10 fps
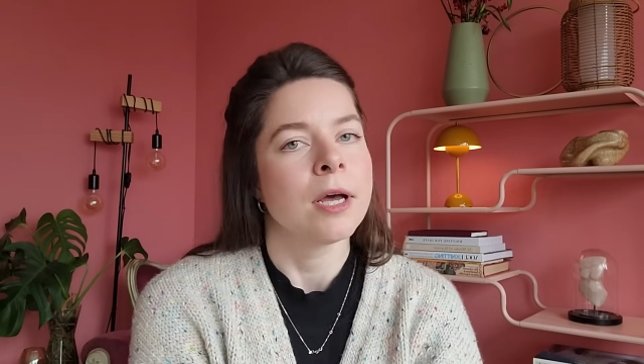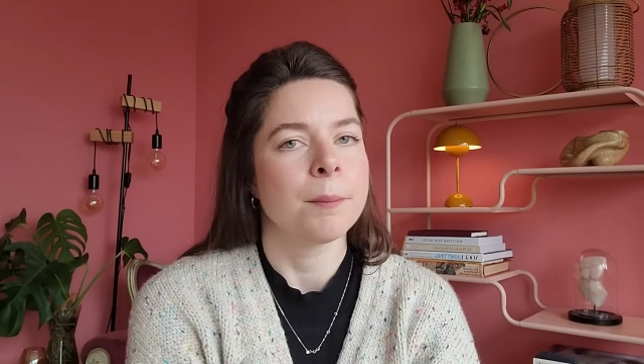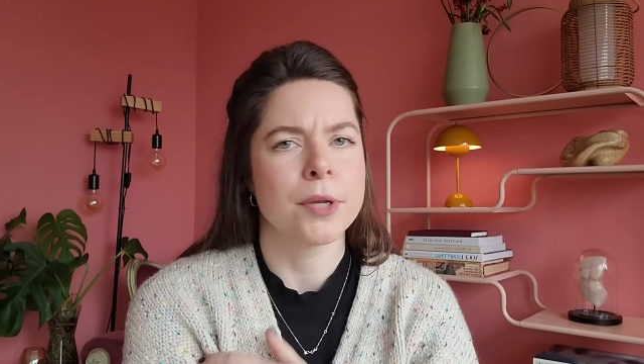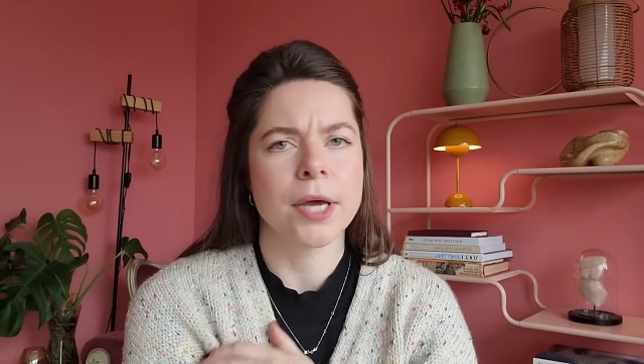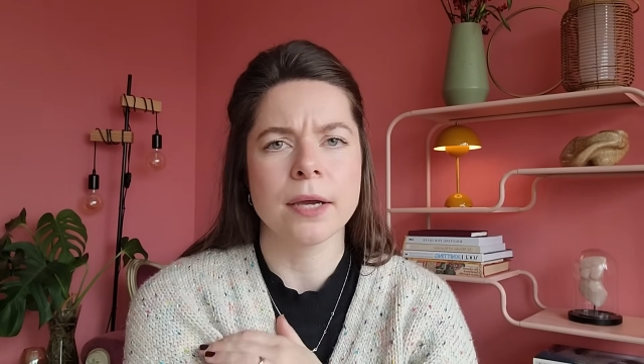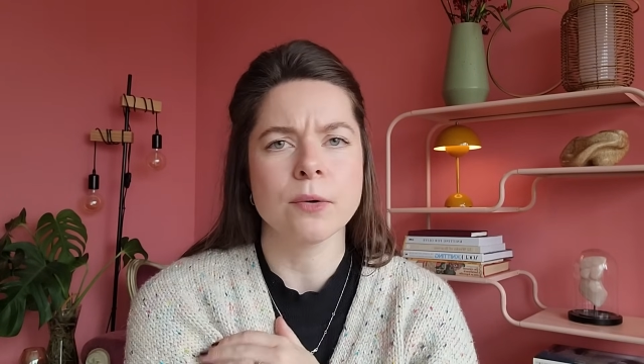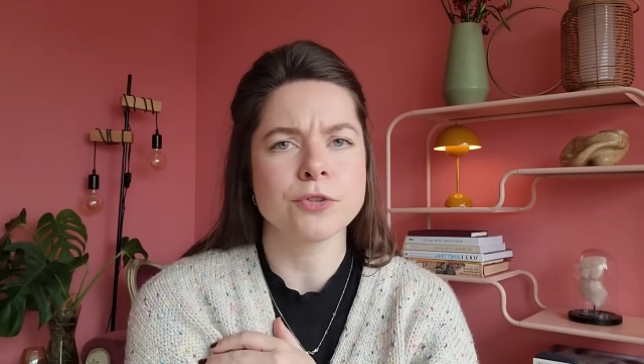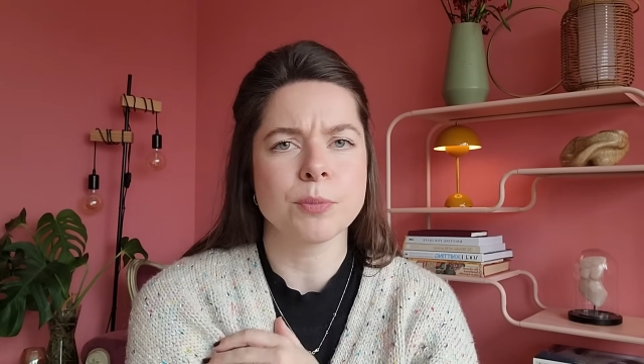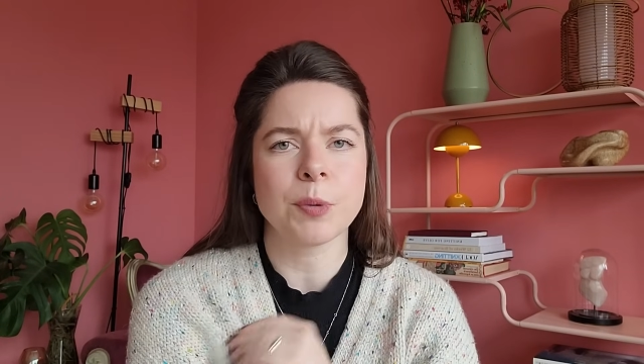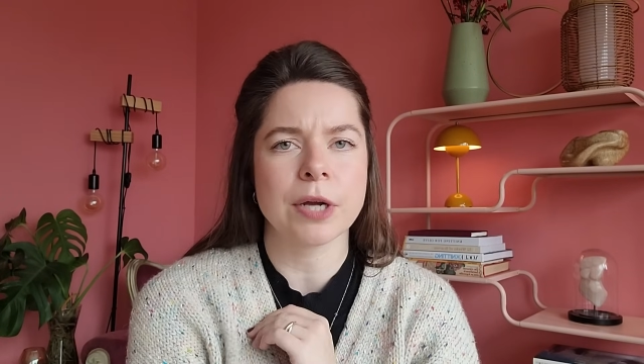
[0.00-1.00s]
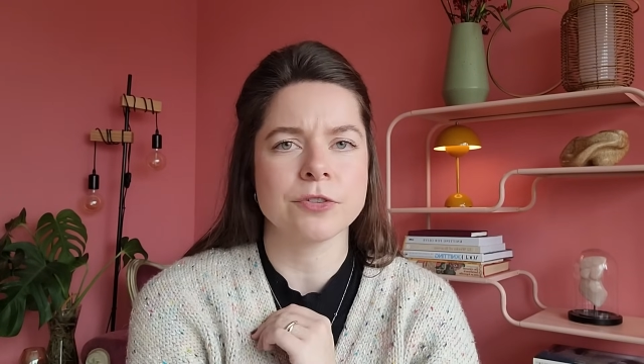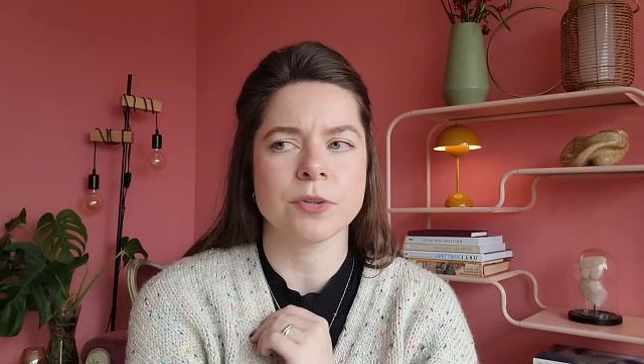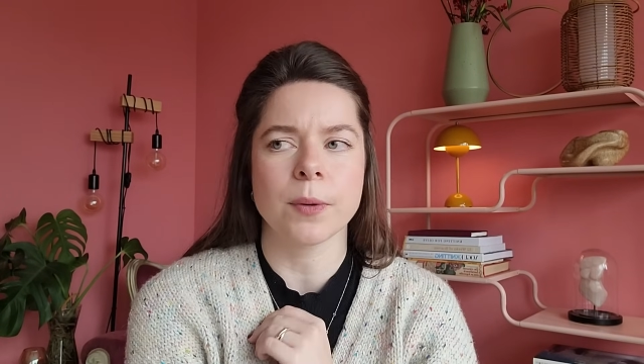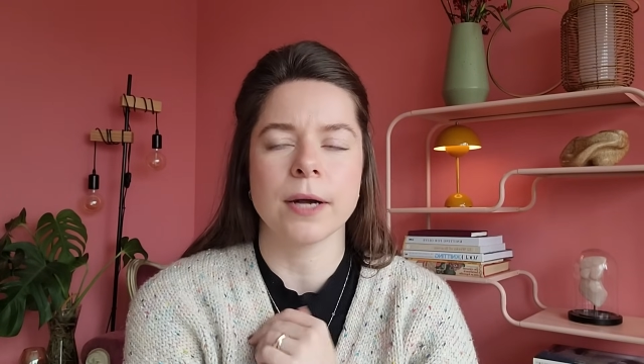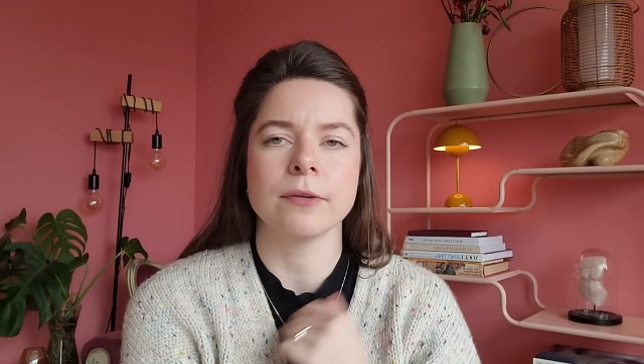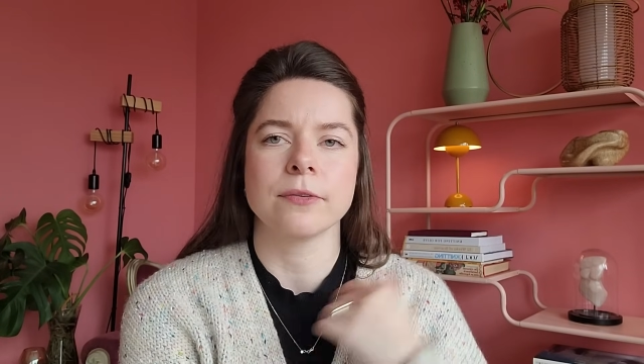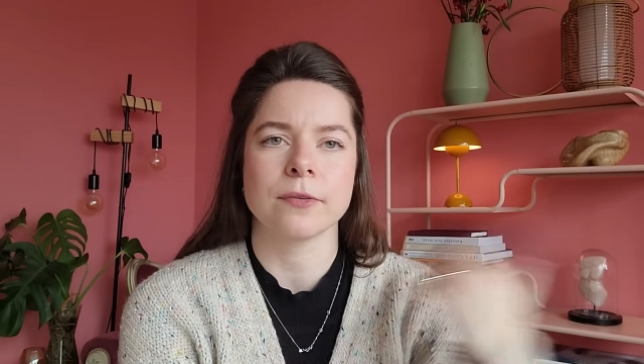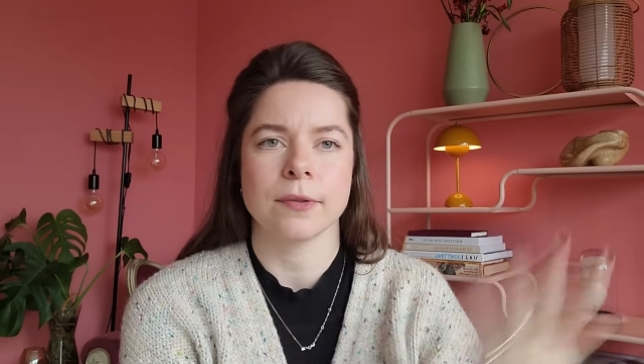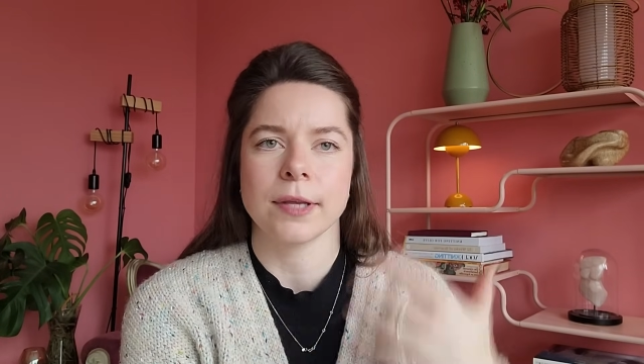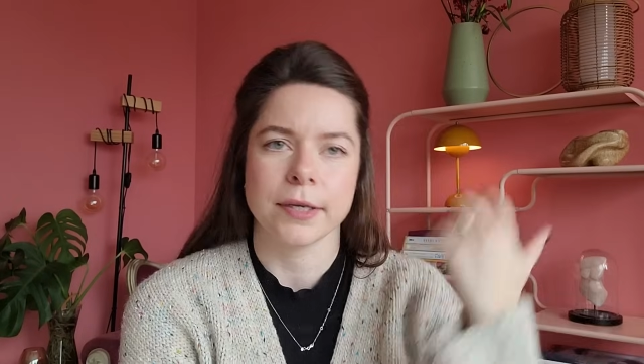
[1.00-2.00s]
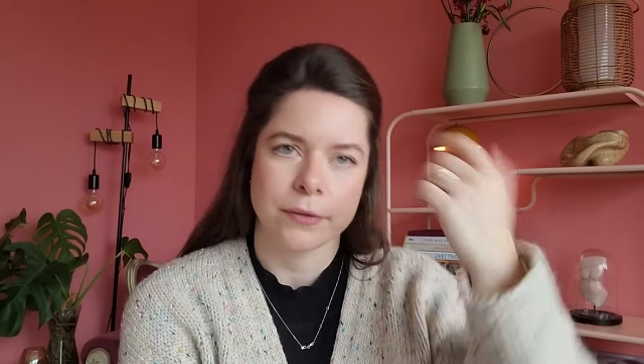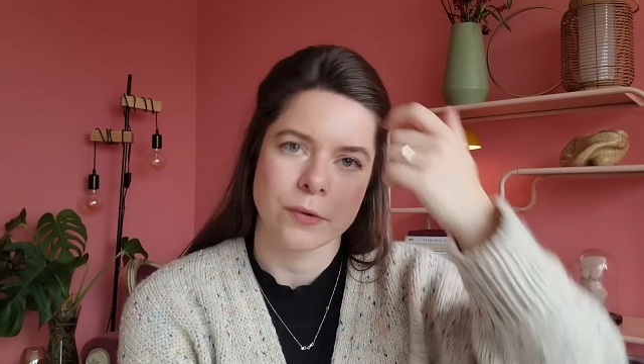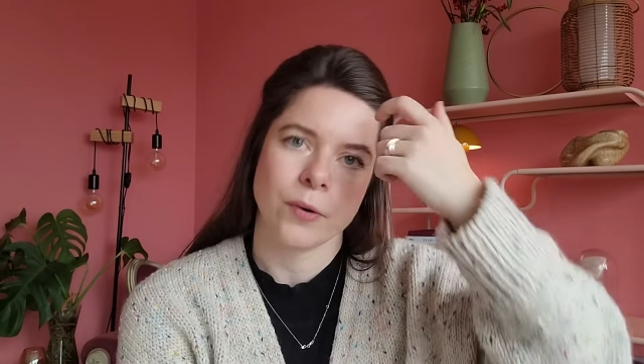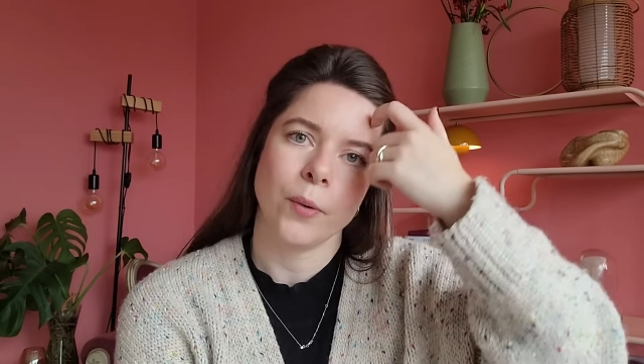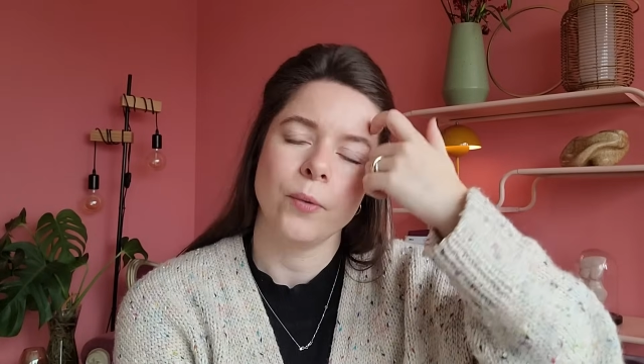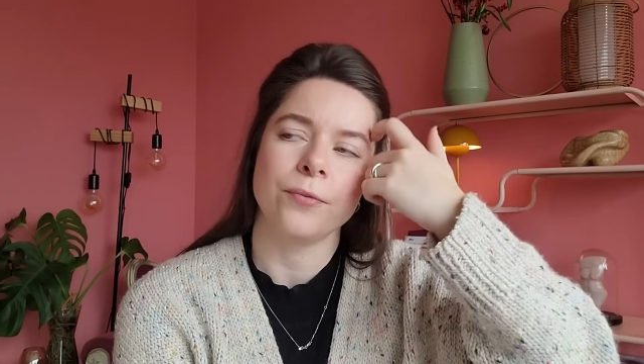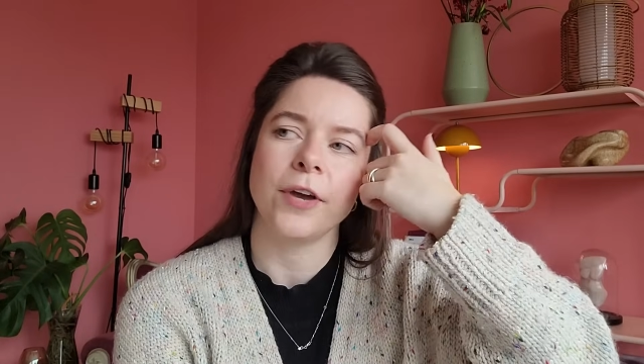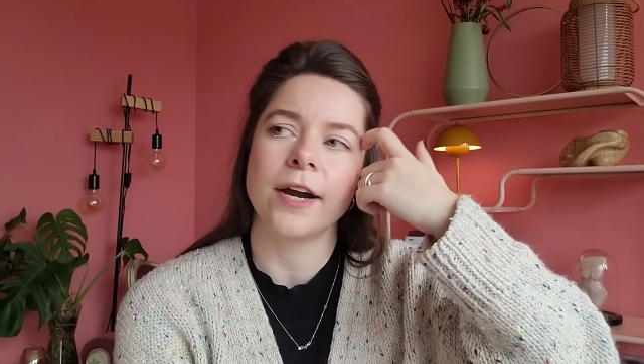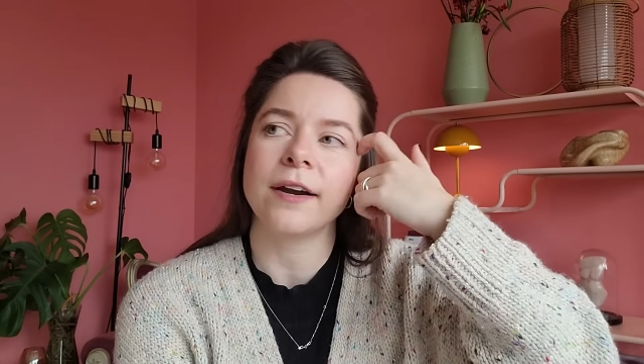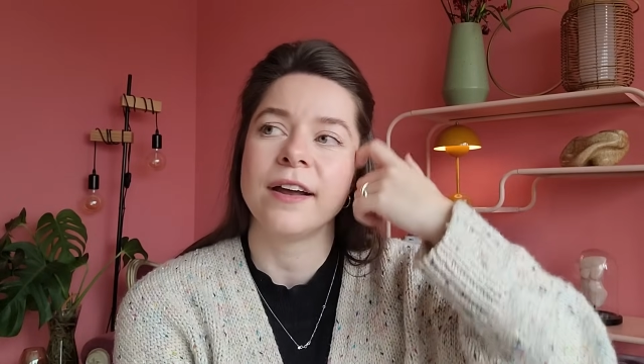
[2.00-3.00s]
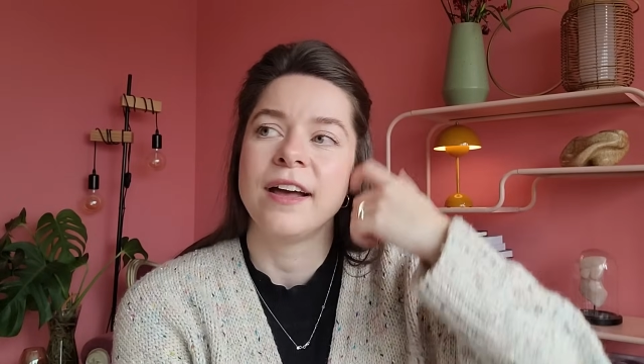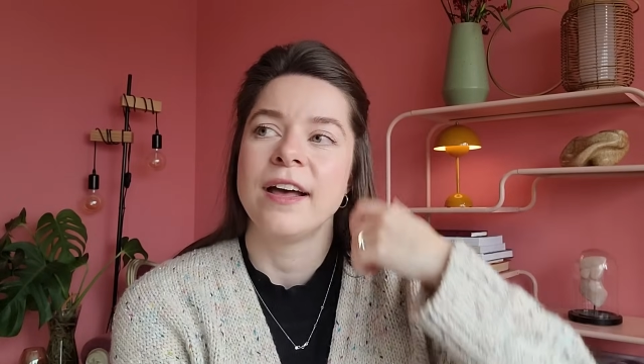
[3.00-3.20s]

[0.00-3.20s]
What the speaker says: but I also browsed around like the whole fair.